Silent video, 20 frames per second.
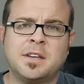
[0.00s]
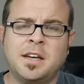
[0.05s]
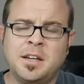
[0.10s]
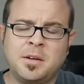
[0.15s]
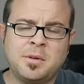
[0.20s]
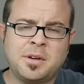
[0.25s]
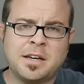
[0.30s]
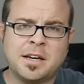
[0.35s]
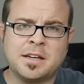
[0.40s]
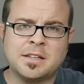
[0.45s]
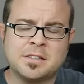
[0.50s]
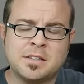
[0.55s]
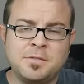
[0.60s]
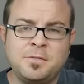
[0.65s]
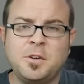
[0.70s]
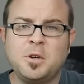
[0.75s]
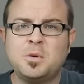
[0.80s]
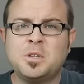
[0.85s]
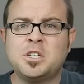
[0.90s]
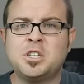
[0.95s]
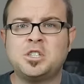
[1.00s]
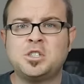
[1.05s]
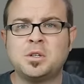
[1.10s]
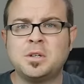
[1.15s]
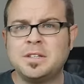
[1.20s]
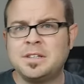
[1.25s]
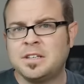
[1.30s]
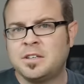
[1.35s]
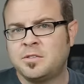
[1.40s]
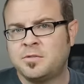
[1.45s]
Anyway, guys, if you
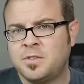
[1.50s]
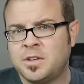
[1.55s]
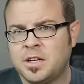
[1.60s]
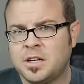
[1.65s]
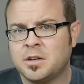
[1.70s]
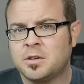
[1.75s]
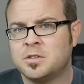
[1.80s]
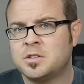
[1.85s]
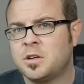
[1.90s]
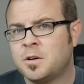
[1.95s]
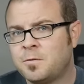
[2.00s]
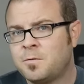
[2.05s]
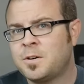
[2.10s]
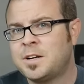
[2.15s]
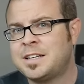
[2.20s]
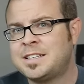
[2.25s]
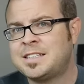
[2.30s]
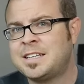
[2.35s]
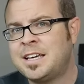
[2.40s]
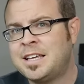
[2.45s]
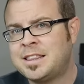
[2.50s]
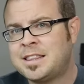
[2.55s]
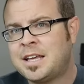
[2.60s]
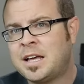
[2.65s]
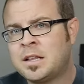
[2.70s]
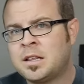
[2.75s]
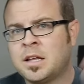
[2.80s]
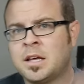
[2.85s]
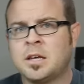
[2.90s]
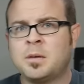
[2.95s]
enjoyed this video, don't forget to hit
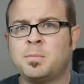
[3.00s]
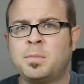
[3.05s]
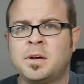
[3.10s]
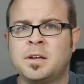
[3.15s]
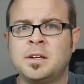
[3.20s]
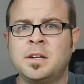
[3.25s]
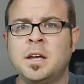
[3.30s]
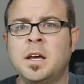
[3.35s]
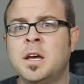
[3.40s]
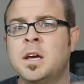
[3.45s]
that like button.